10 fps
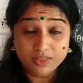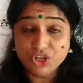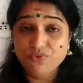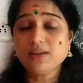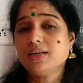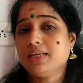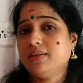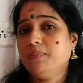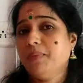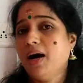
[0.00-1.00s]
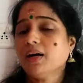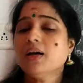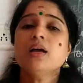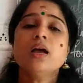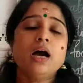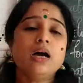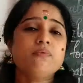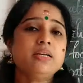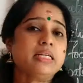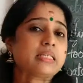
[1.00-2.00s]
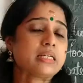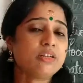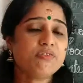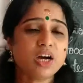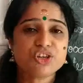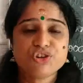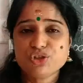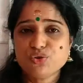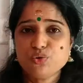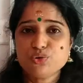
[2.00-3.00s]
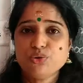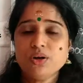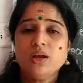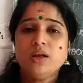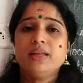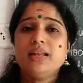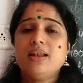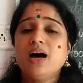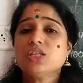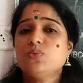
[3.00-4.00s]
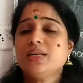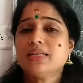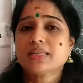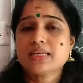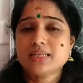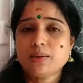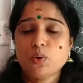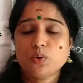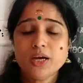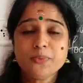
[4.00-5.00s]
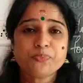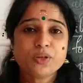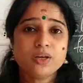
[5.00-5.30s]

the trunk is the bark. And we discussed the functions also. Then last we discussed about the